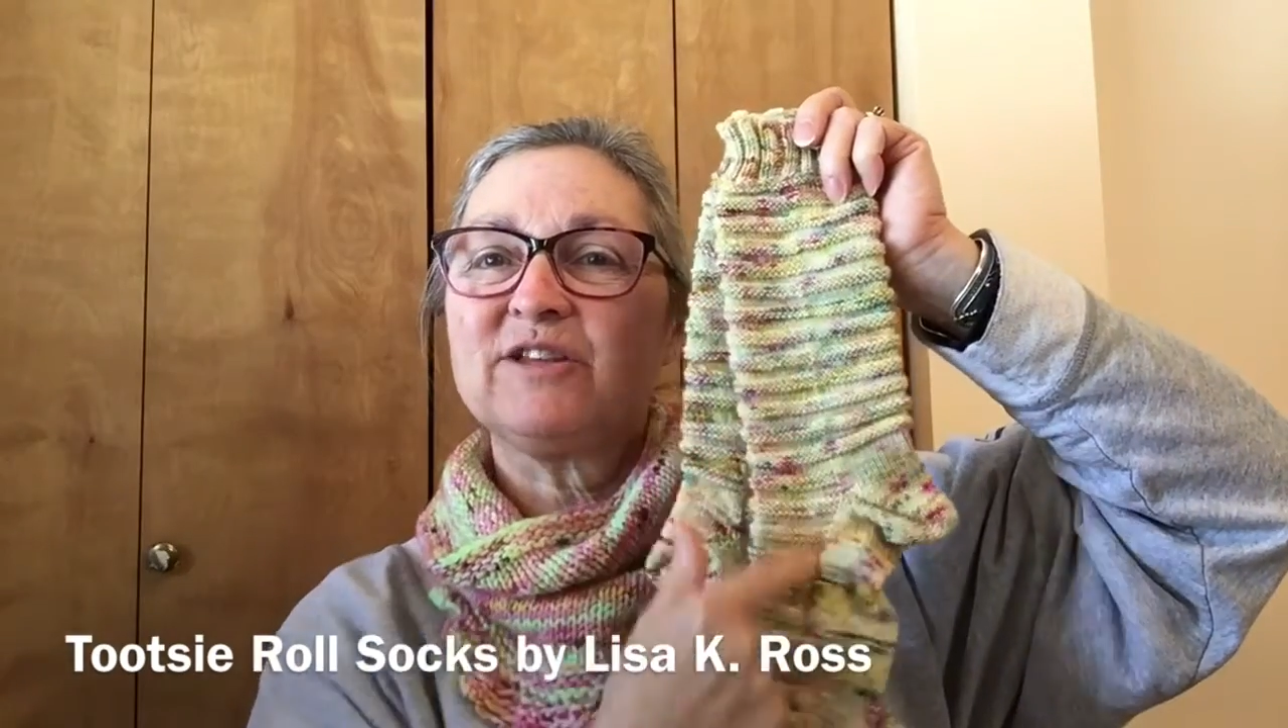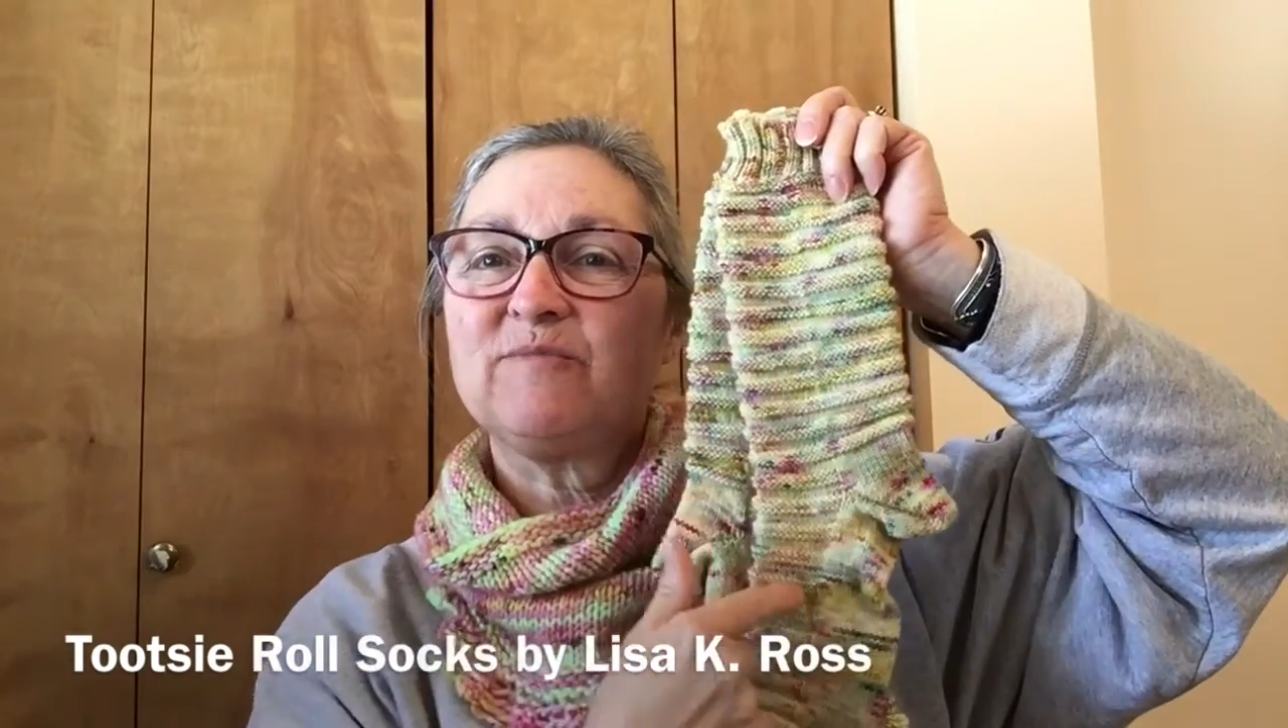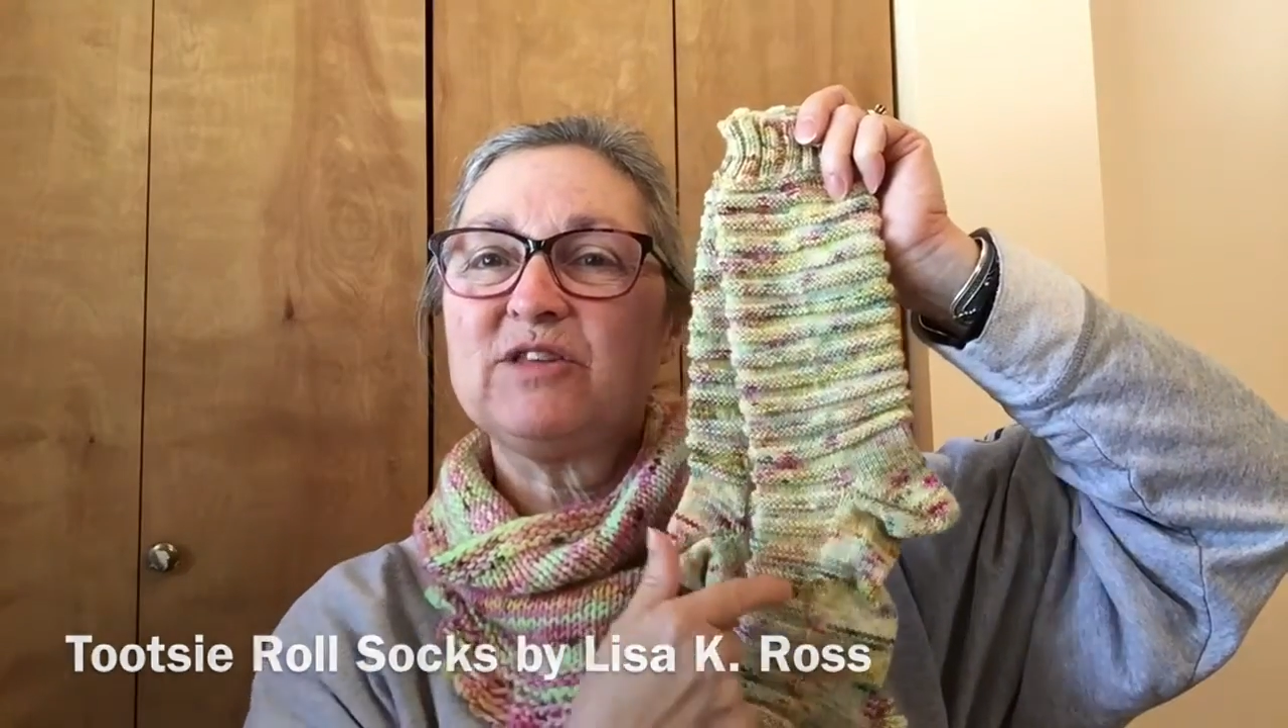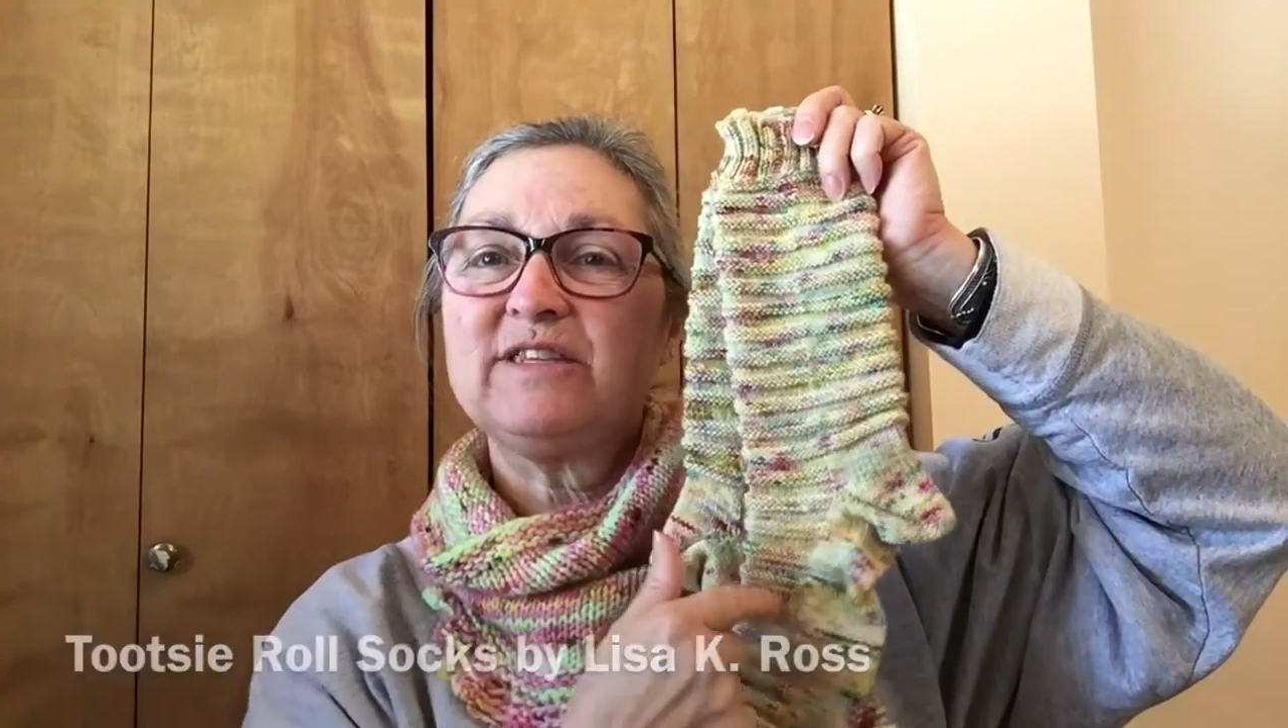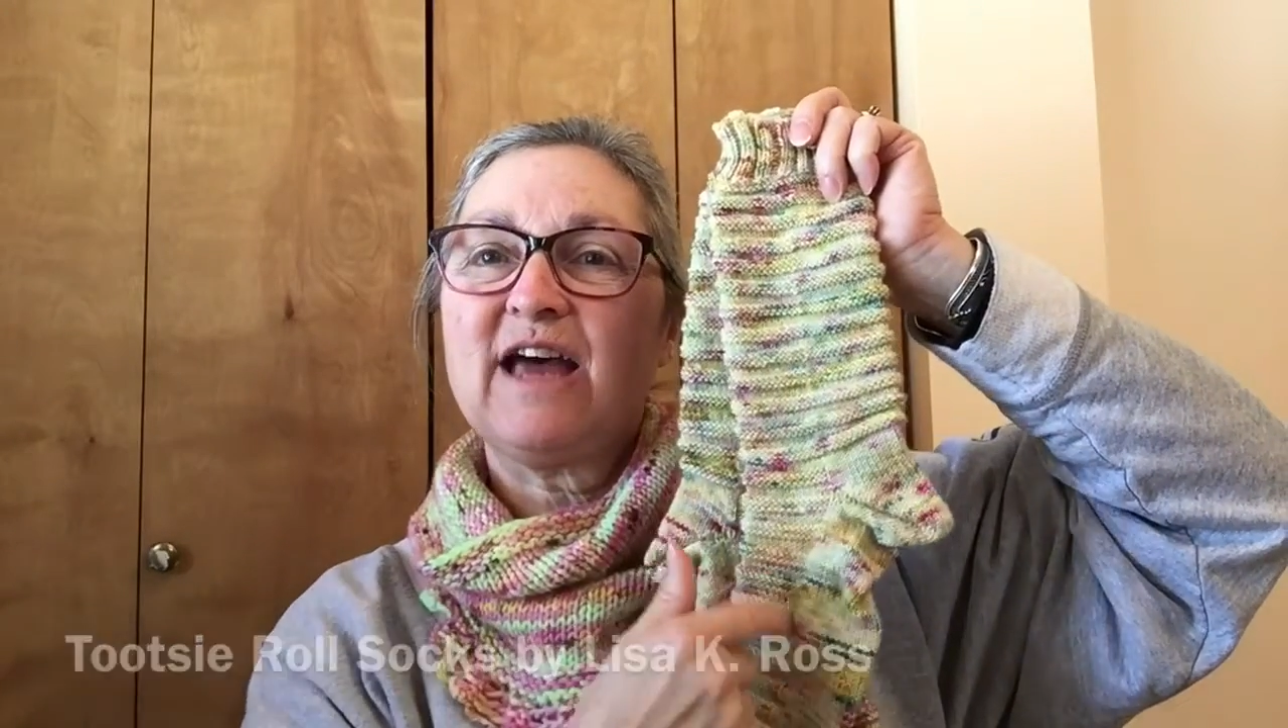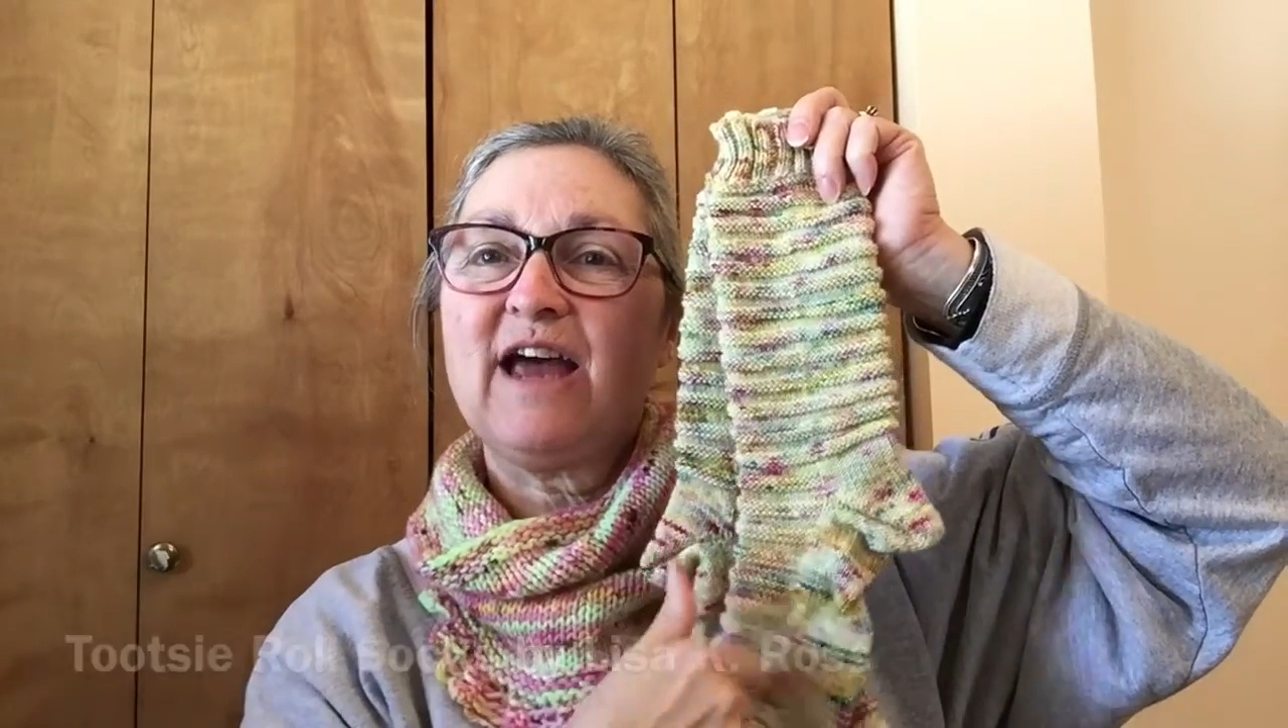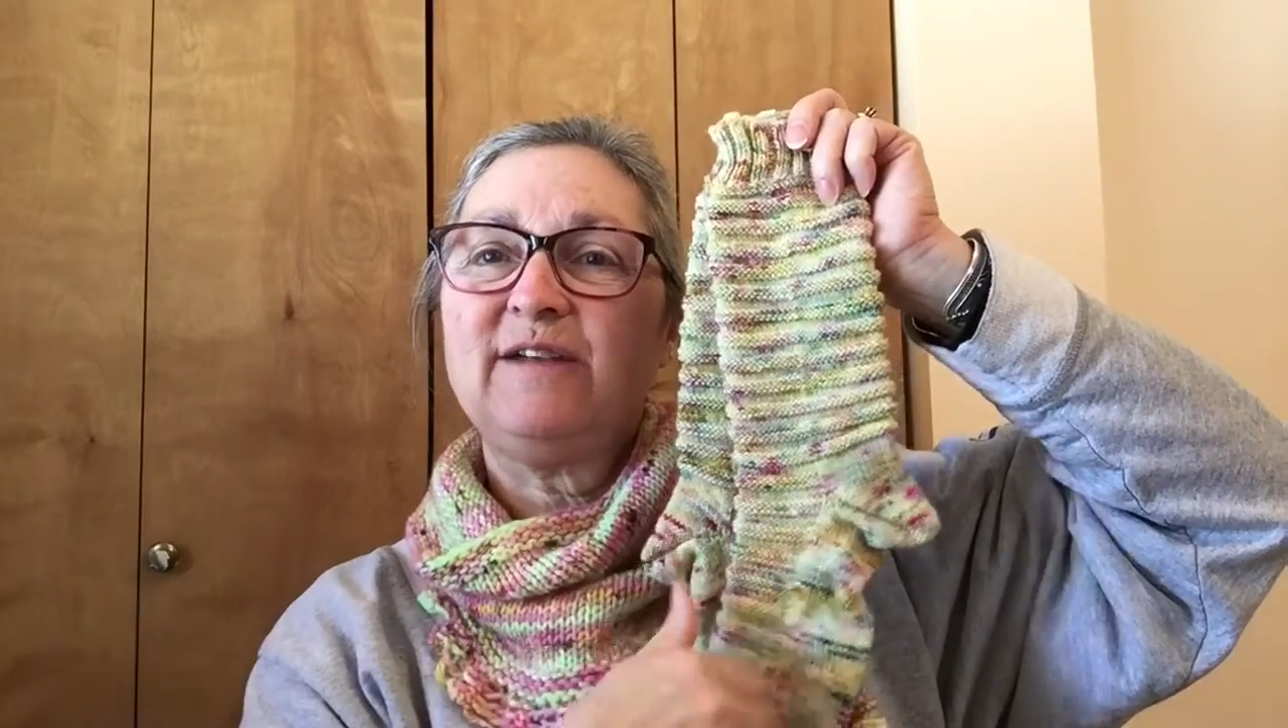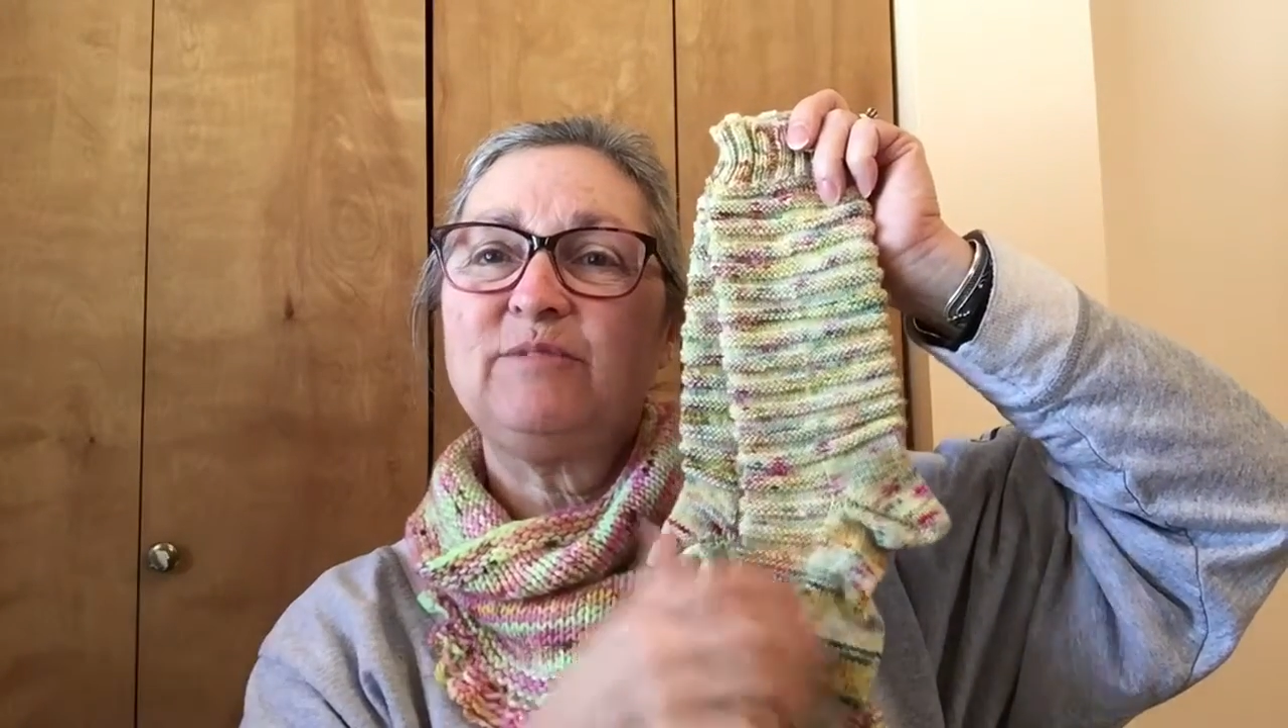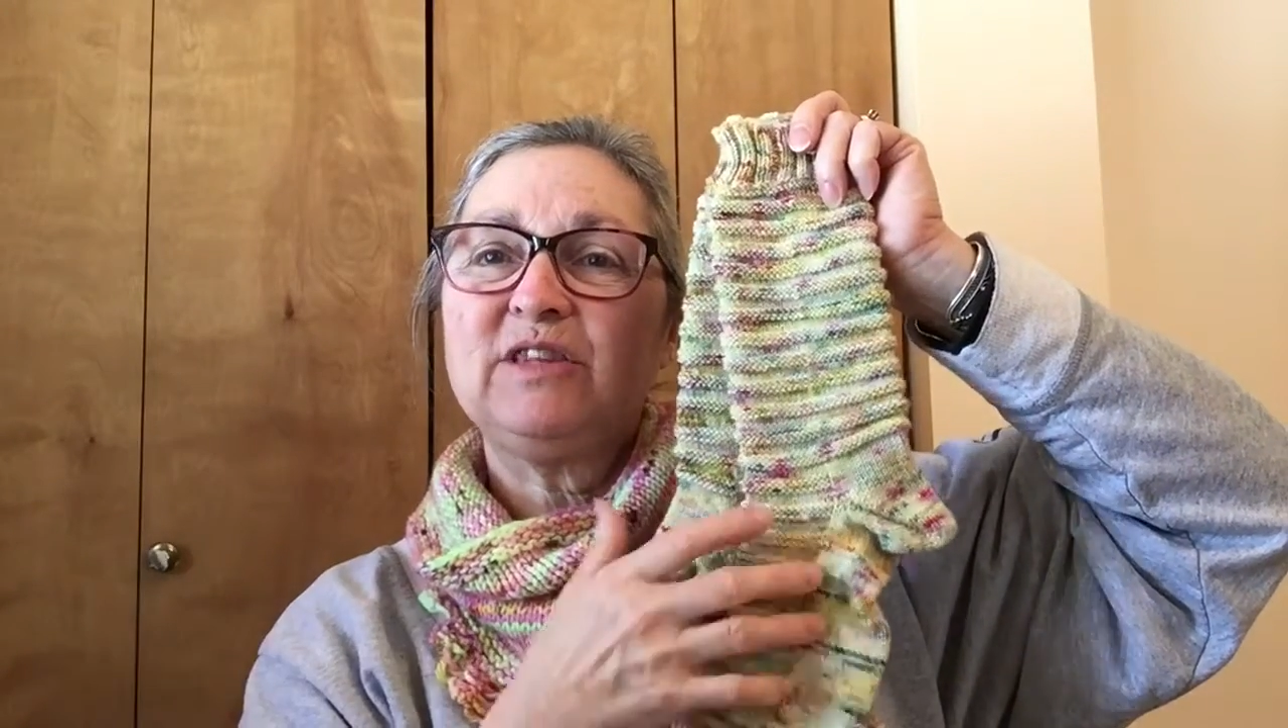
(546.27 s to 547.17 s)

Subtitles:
up the side,